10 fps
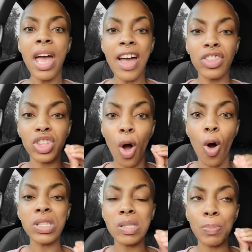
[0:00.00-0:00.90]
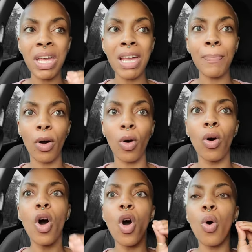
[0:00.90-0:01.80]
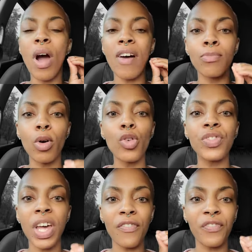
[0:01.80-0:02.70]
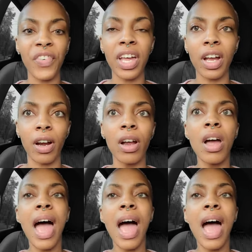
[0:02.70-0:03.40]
And those people who have moved in fear